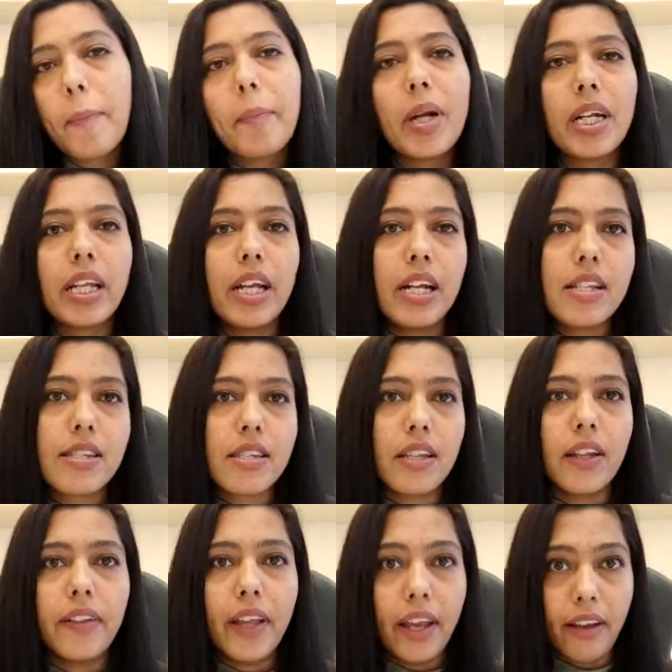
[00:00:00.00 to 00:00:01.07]
but it's
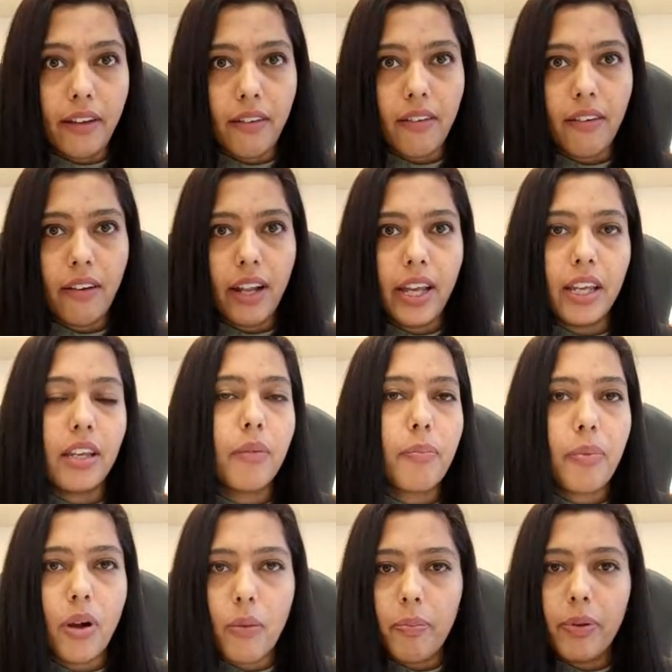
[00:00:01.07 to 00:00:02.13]
there, like
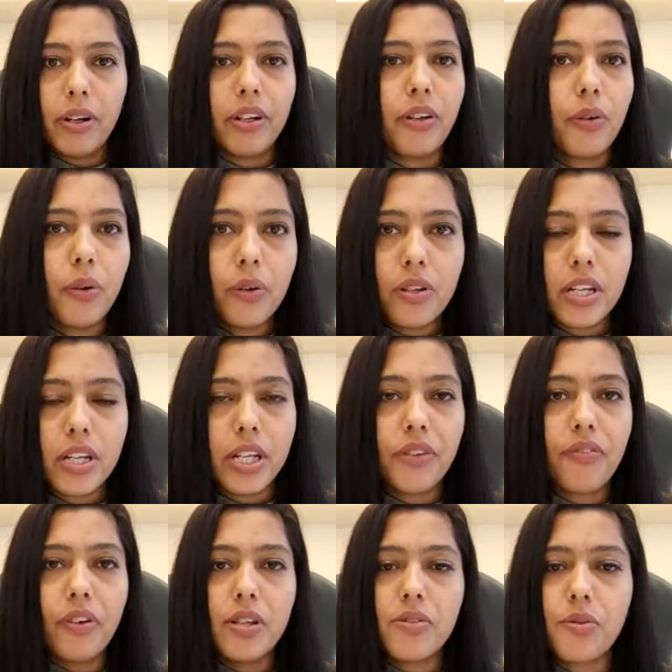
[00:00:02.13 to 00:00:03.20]
proper,
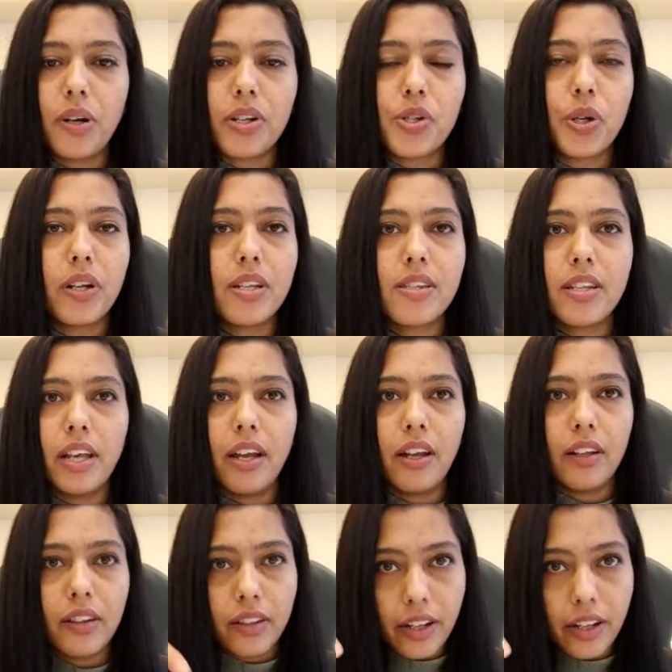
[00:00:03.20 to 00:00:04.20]
infrastructure is there.